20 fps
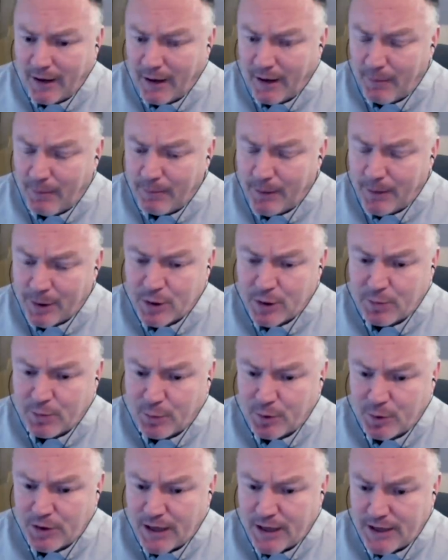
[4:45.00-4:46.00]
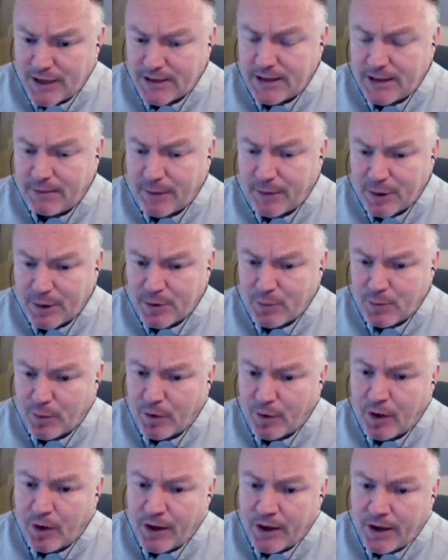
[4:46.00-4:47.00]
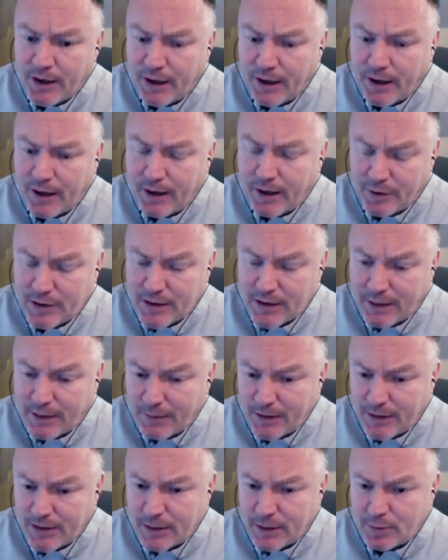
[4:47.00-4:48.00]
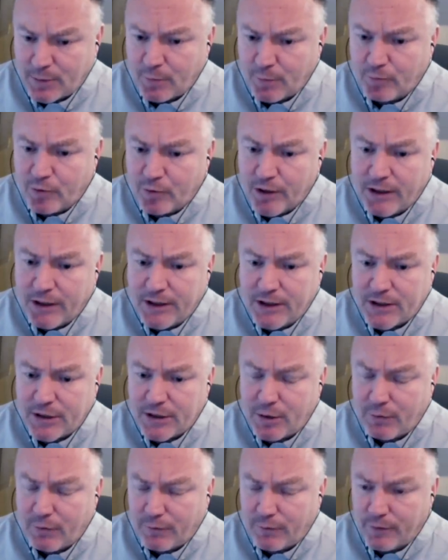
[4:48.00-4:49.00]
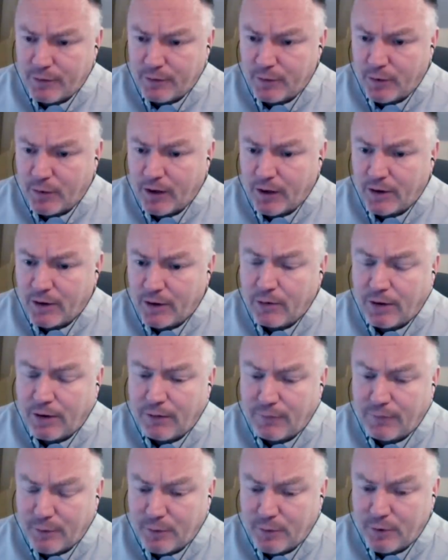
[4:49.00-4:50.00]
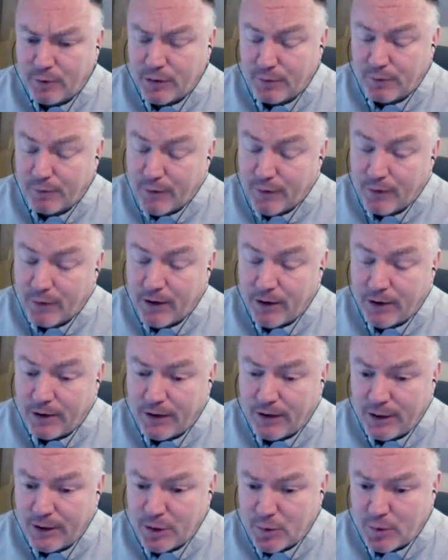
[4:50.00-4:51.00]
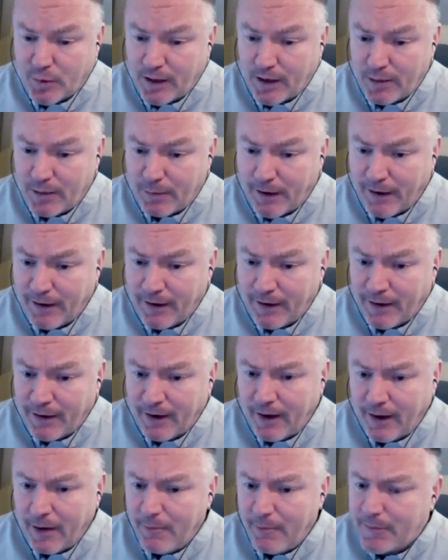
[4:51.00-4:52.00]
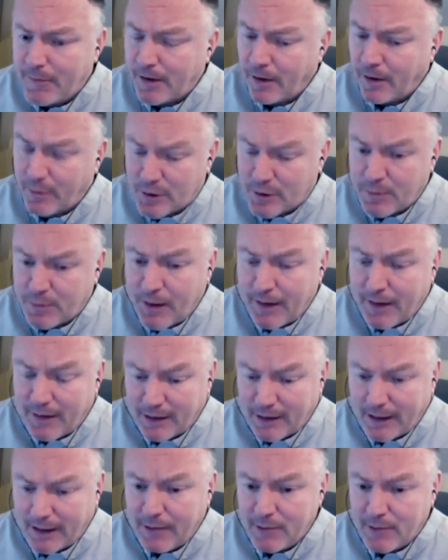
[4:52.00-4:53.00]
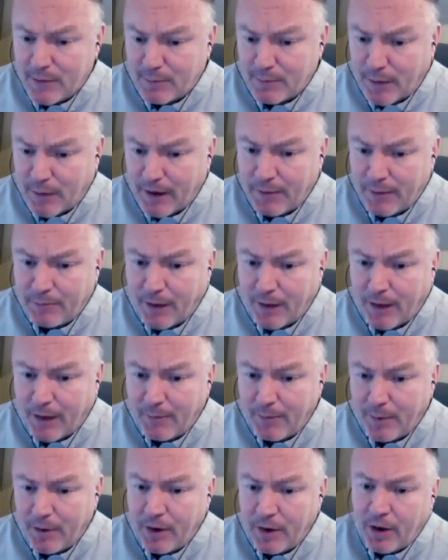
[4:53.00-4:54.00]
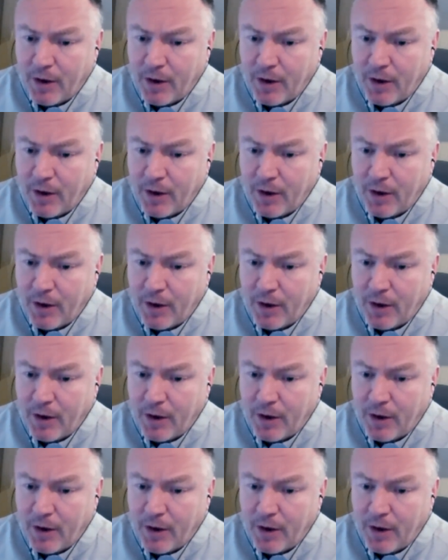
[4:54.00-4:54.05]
much more testing, much more of a stamina test, will really suit Phil Dore. And I do think Phil Dore is a very good each way bet. I respect the claims of Pied Piper,